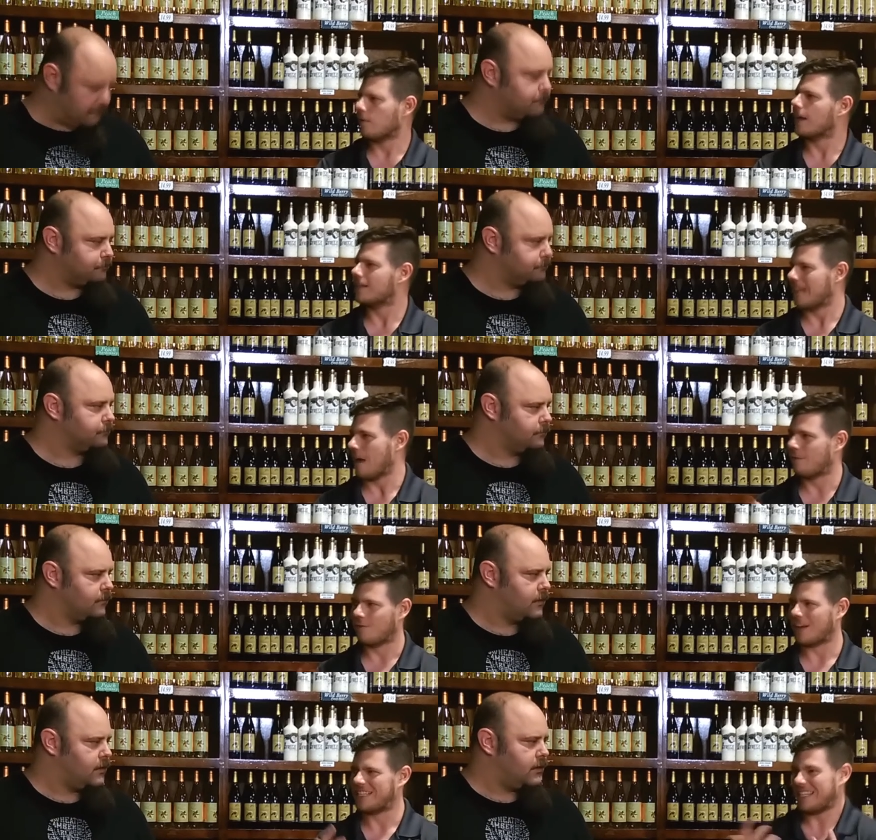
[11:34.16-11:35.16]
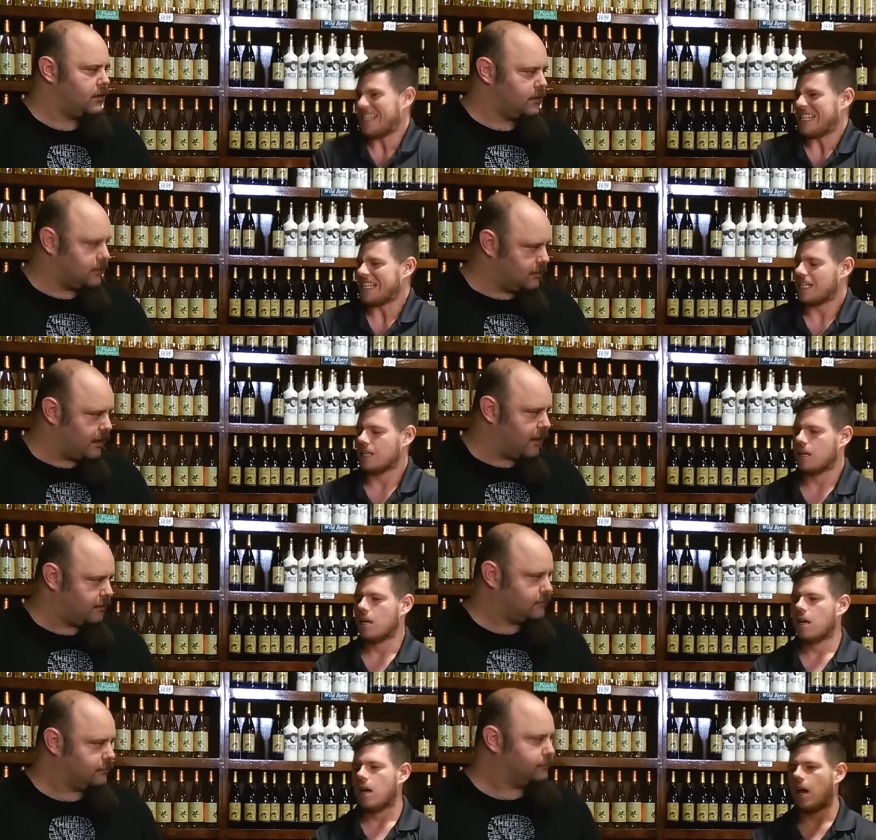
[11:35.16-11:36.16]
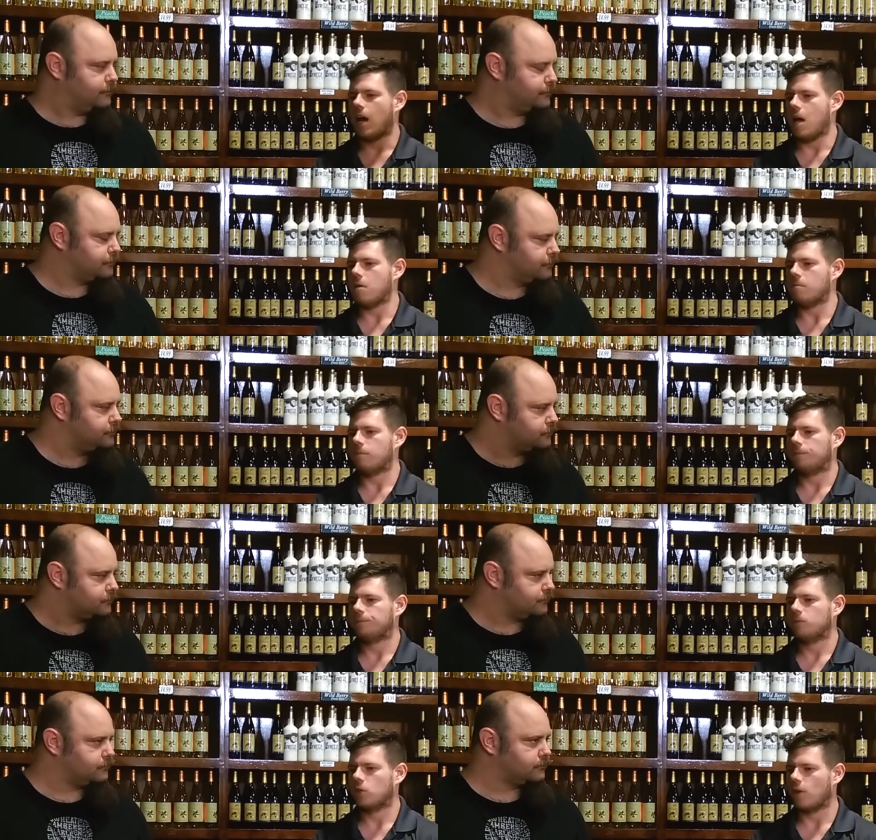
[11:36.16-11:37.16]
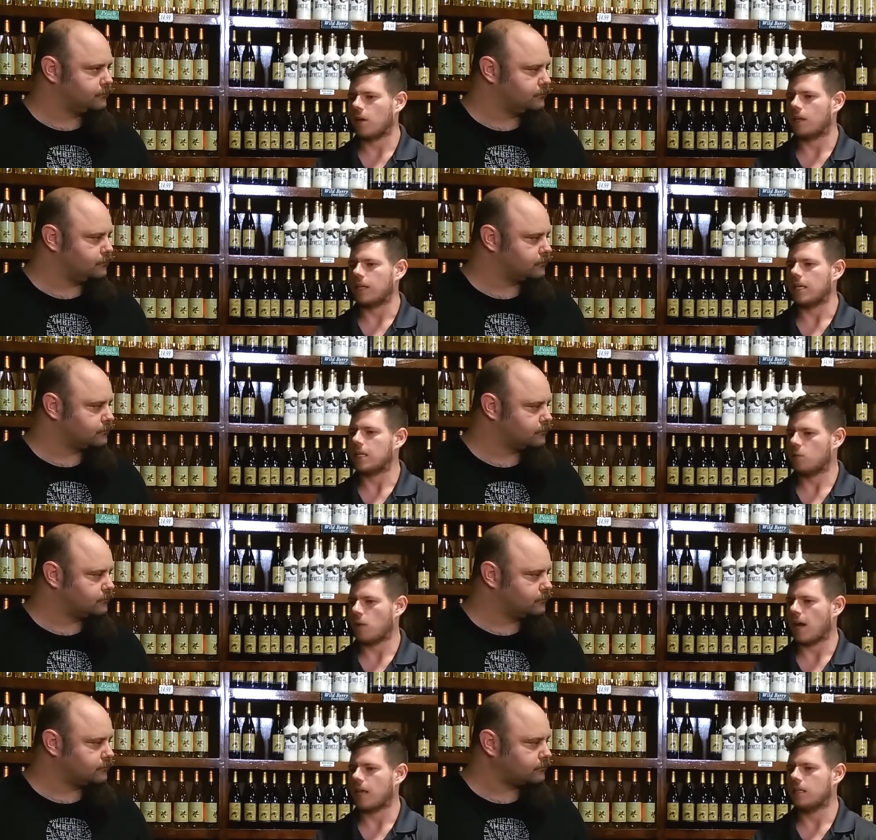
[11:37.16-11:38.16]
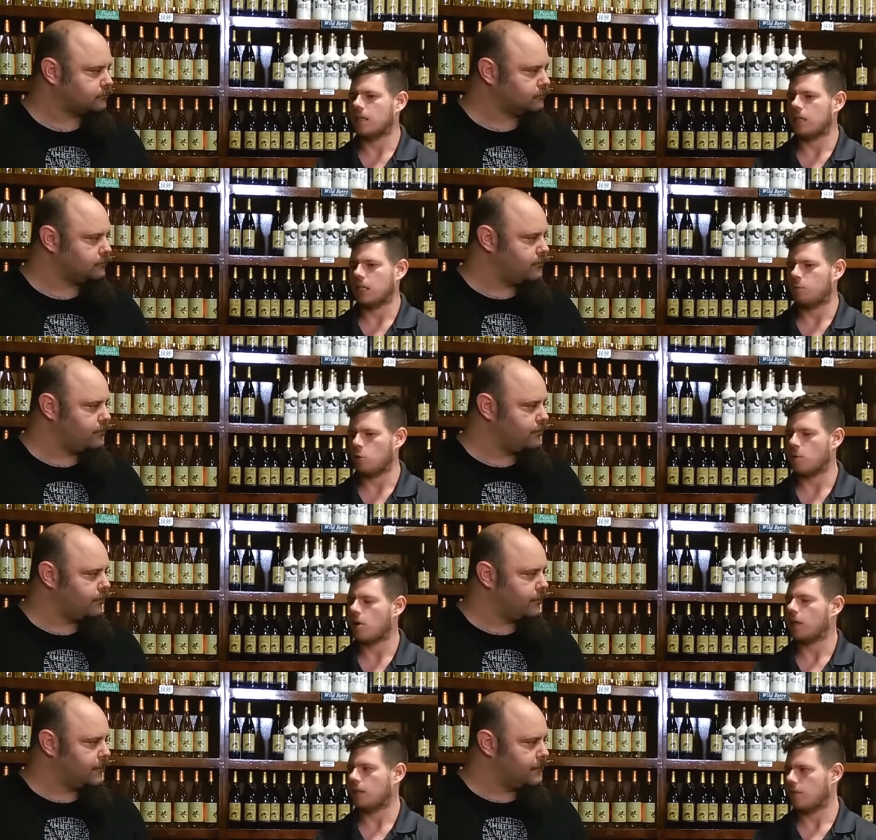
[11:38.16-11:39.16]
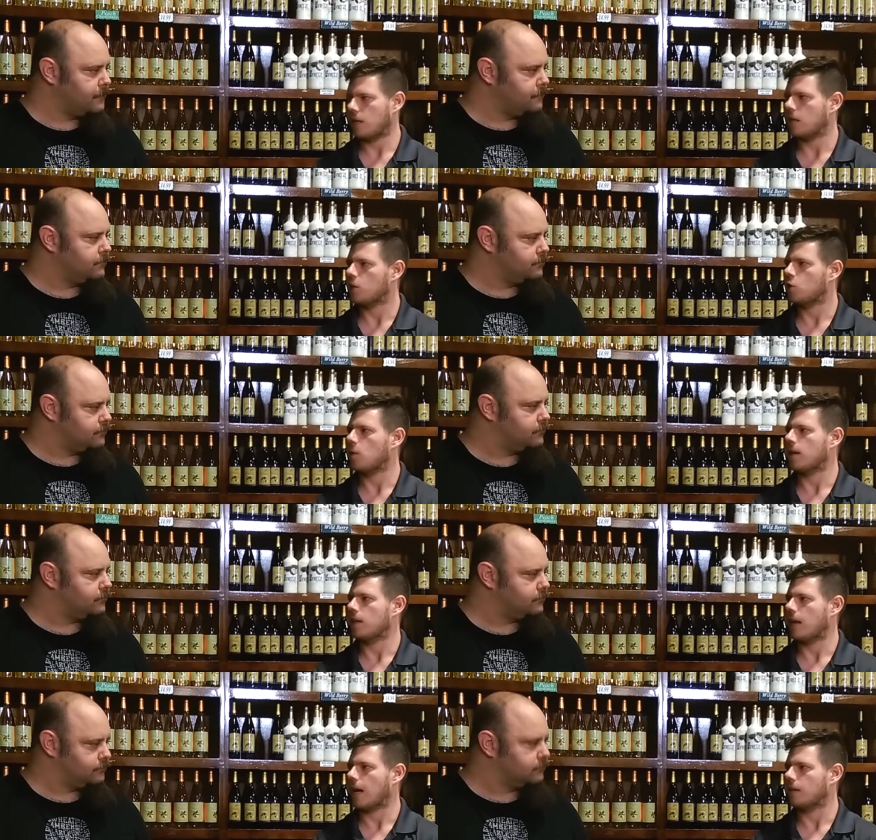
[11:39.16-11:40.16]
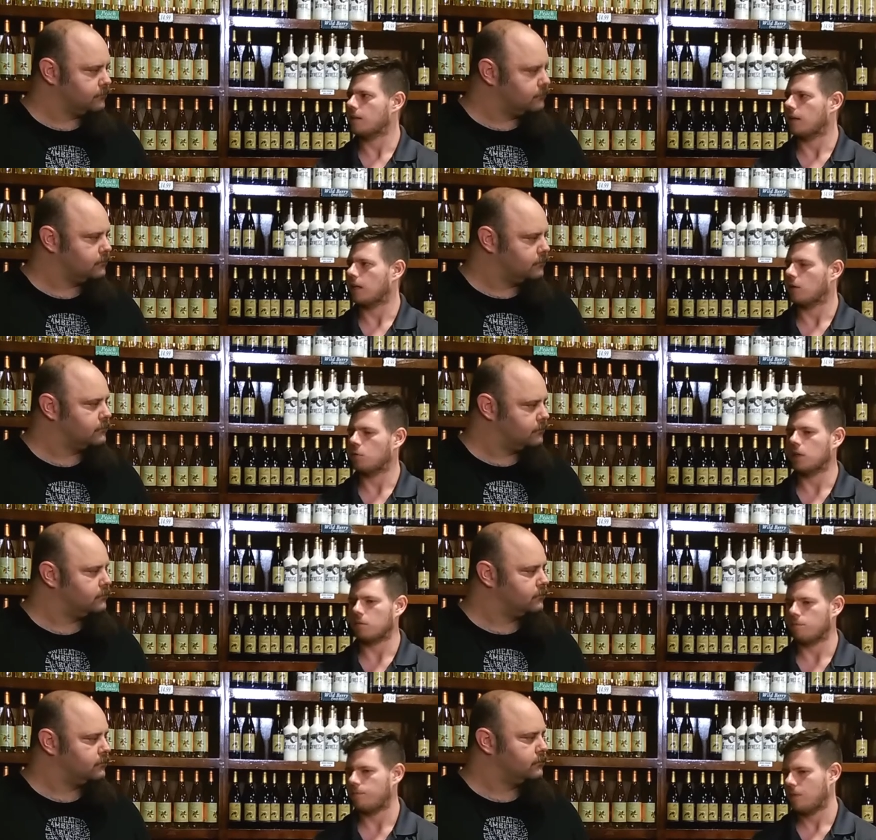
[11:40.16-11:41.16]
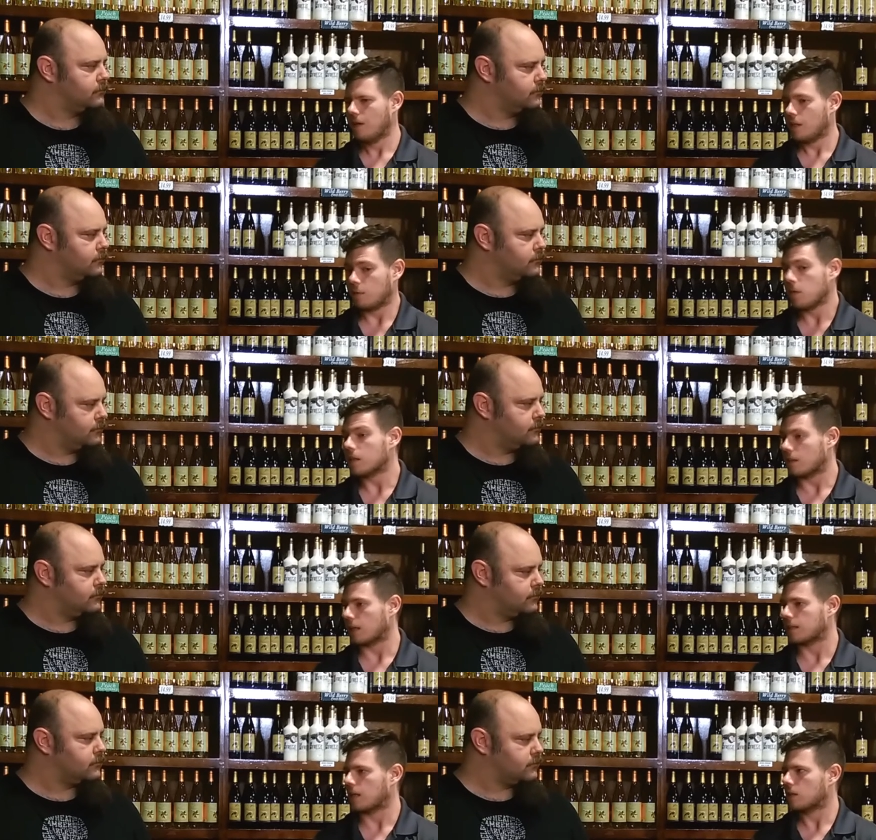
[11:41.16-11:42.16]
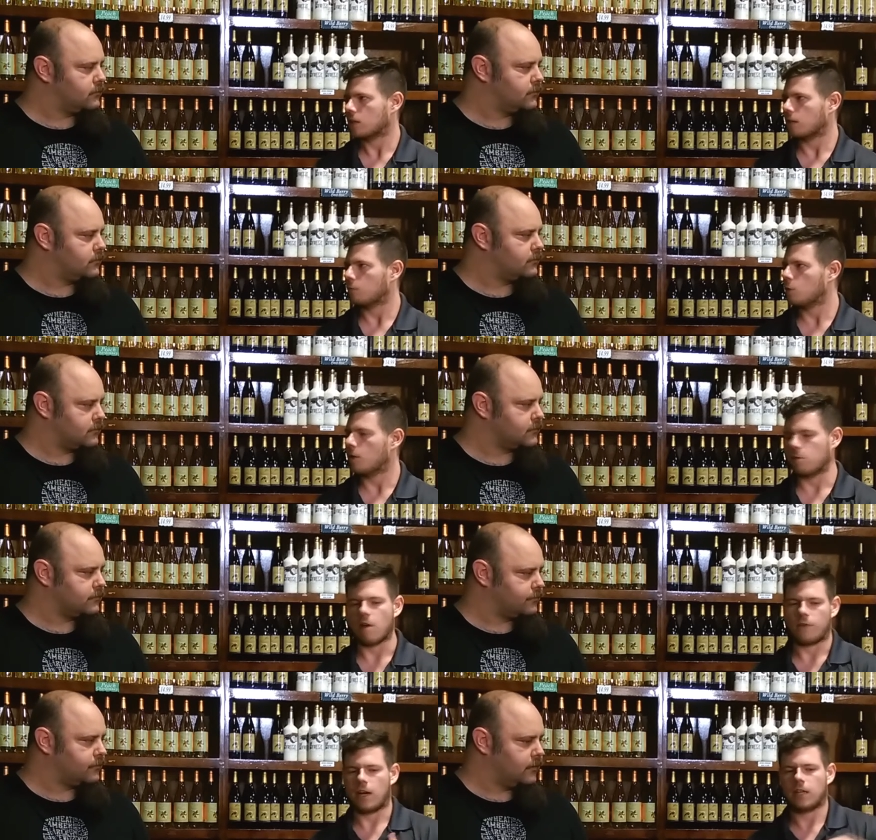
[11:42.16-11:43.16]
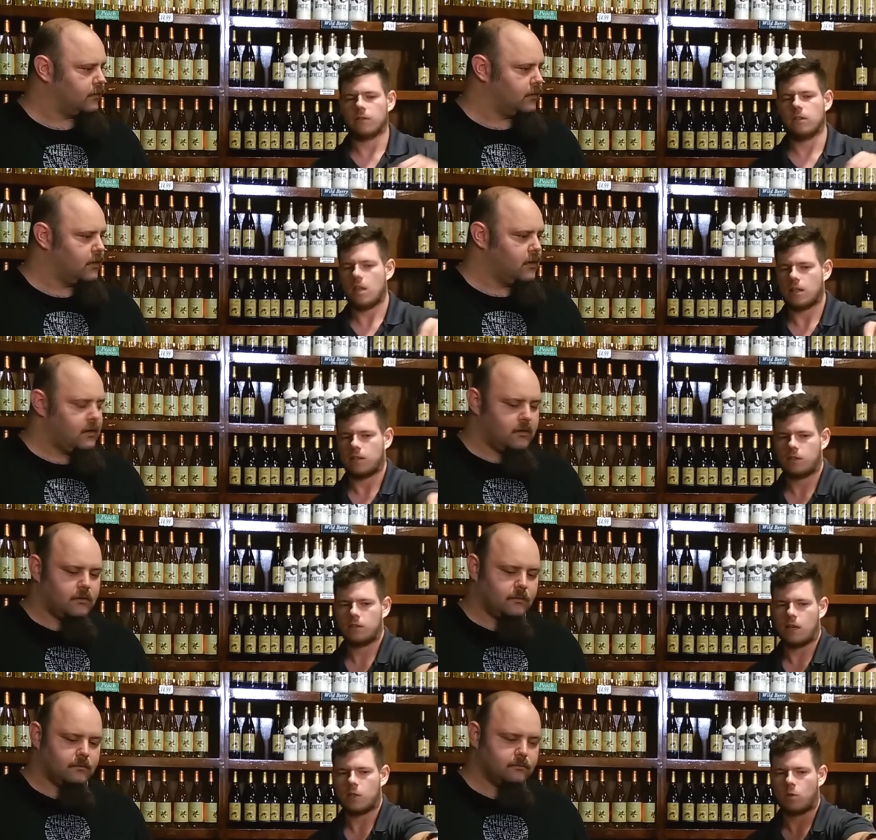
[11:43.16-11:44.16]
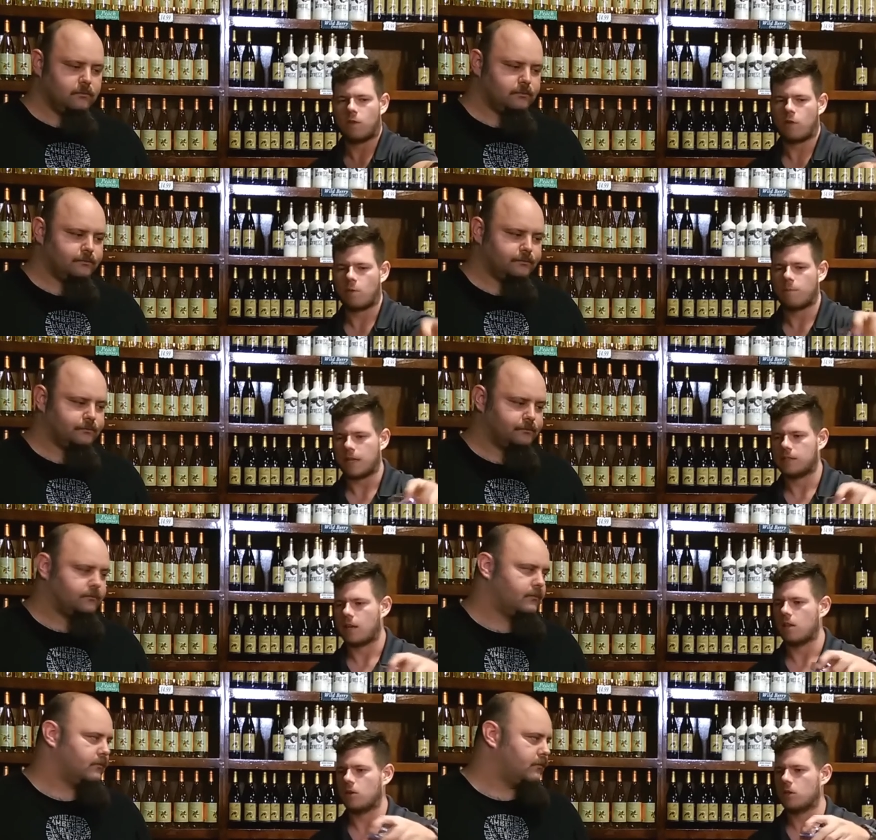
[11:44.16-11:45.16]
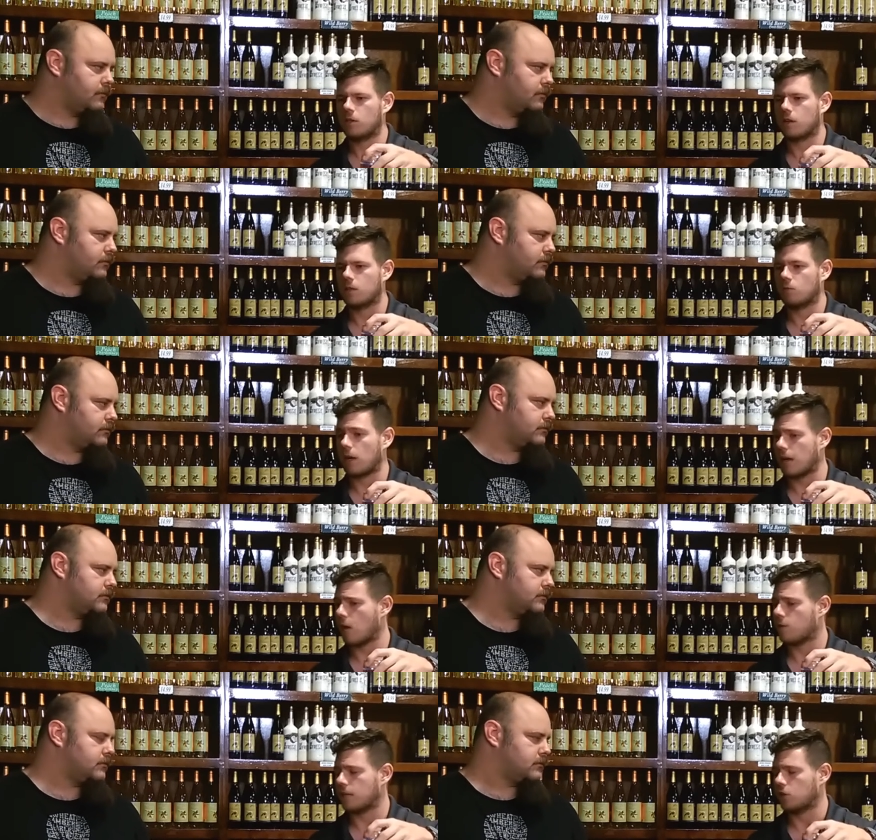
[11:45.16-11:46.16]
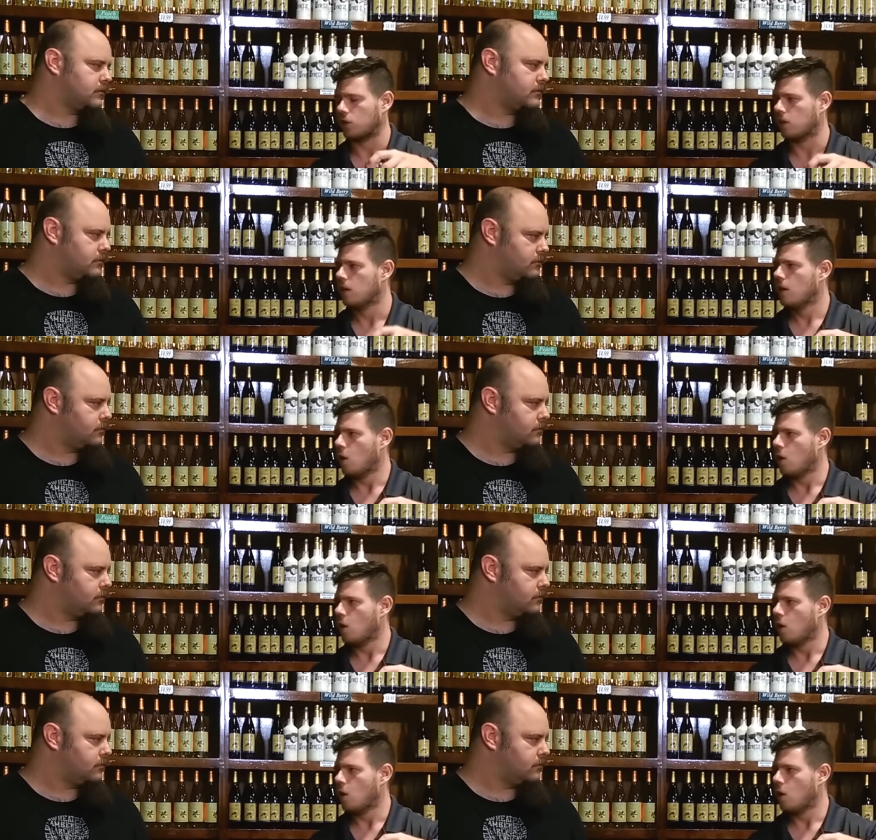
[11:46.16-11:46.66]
Speaker 1: or right. Hefeweizen, Hefeweizen-y. Yeah. Um, just very clean. And then we add the, the blueberry and the vanilla to it, and that uh, really, to me, like I said, it's like a blueberry muffin. I, it's it's one of our best sellers. It's right now it's actually